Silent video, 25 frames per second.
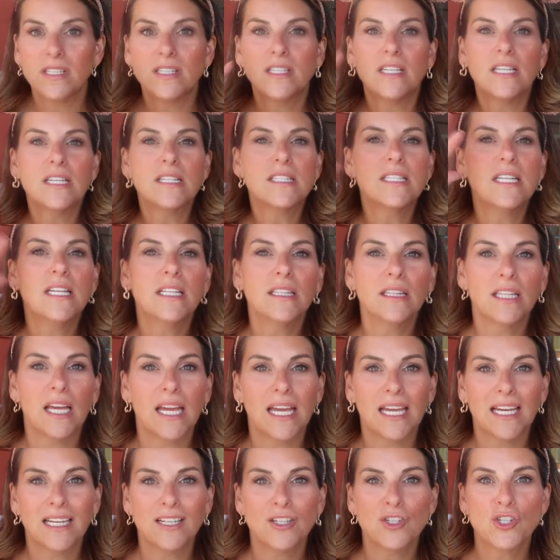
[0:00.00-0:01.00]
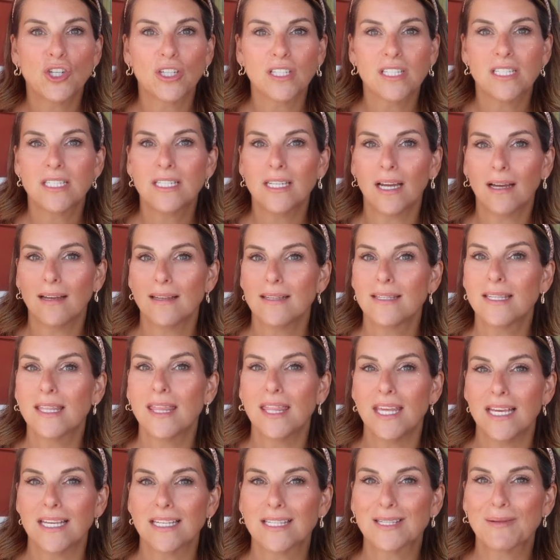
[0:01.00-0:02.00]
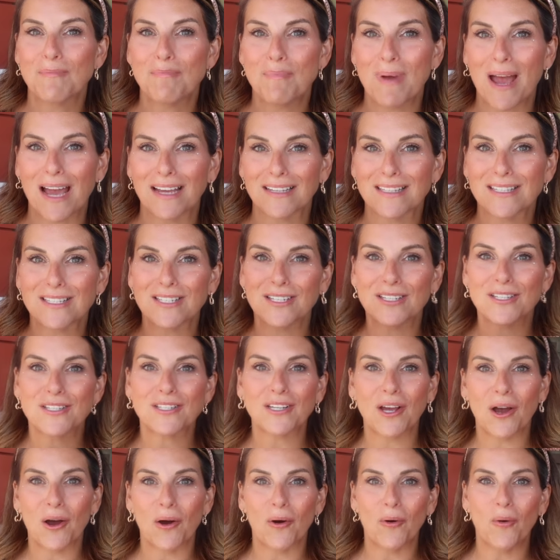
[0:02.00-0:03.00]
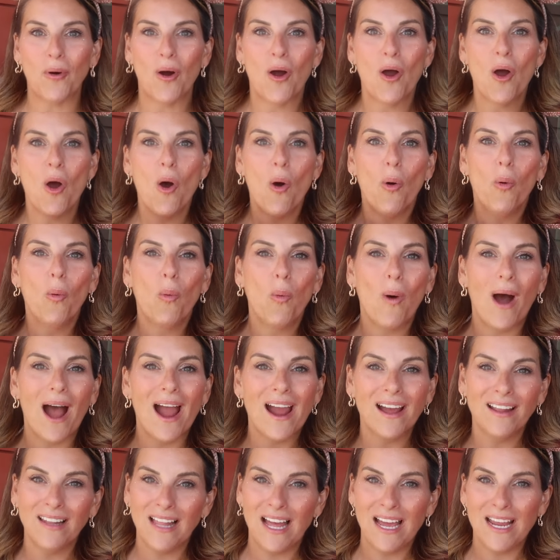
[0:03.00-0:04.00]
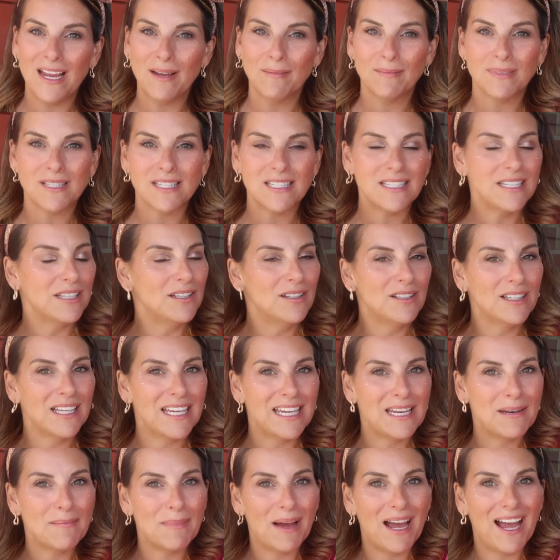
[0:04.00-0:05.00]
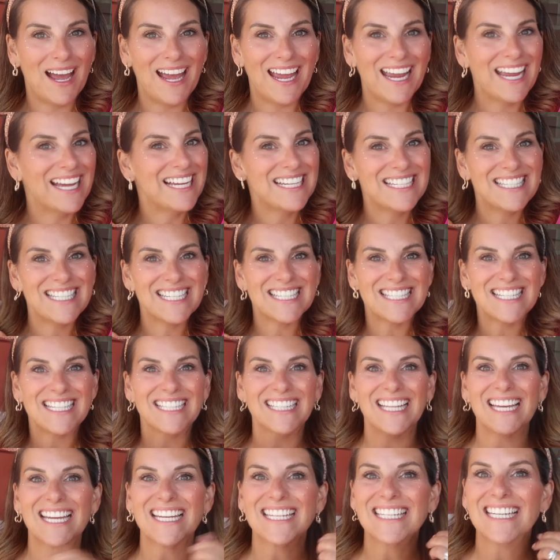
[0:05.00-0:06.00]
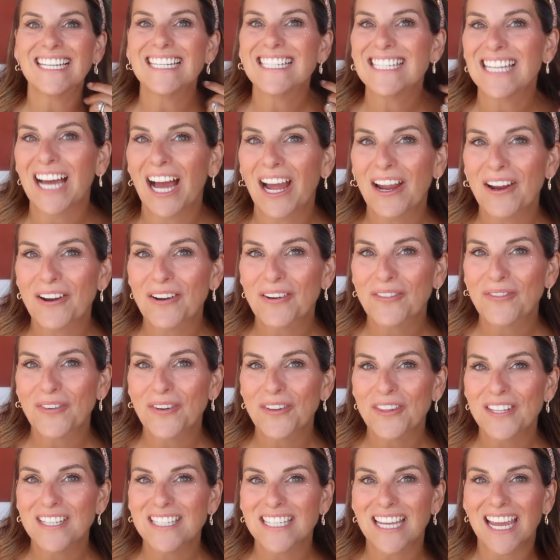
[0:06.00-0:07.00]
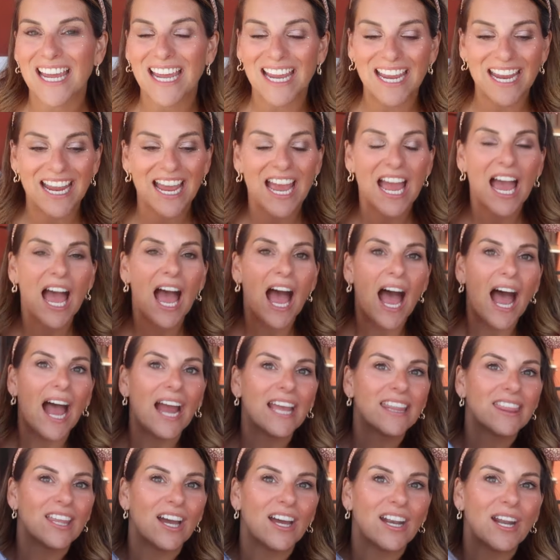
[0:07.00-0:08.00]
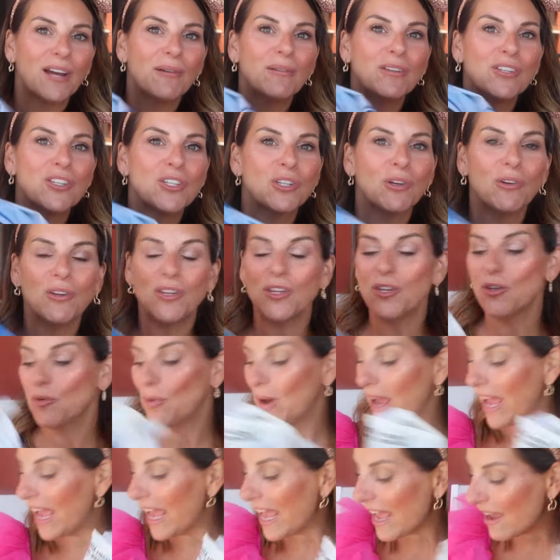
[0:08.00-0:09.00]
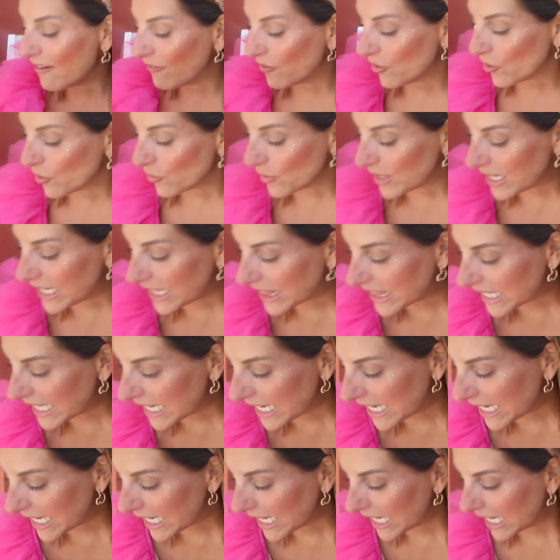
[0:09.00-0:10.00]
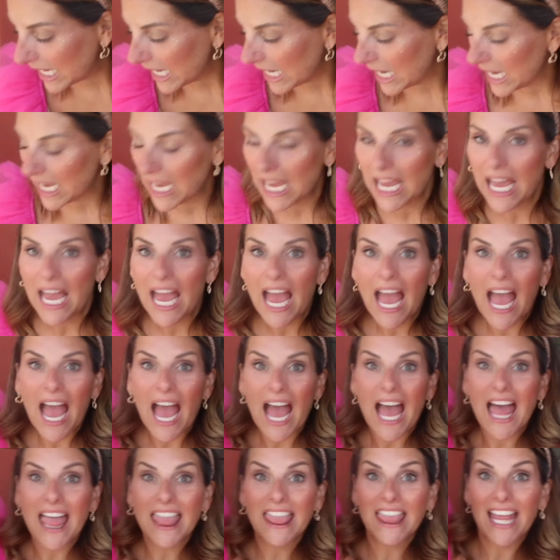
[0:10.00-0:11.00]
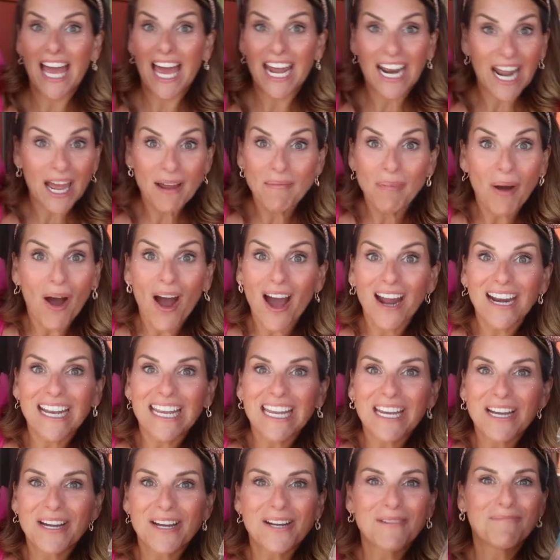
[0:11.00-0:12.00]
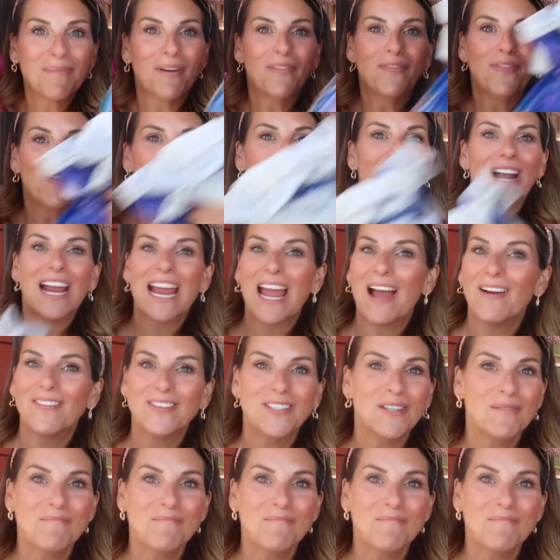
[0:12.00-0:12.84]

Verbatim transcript: Disneyland just does this best. So while I am still in my Disneyland attire for the day, I thought I would show you everything that I bought here before I have